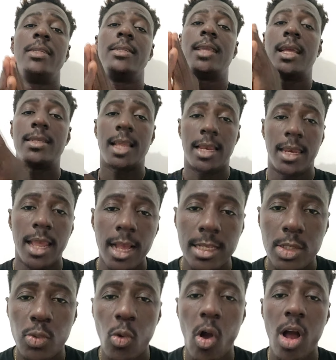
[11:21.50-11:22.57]
Then the
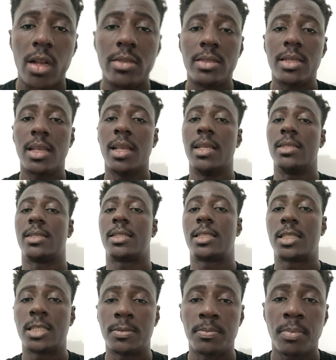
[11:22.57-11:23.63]
next one
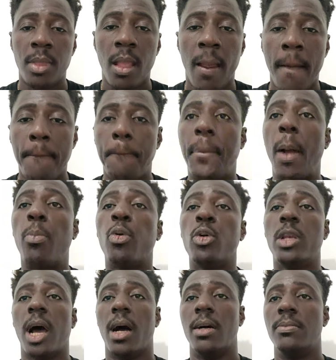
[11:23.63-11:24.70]
is
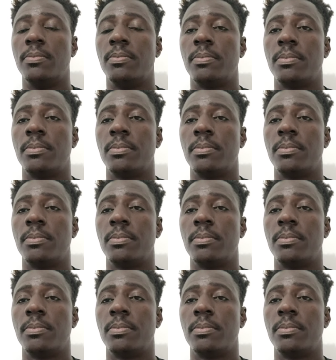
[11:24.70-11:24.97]
Barbuda.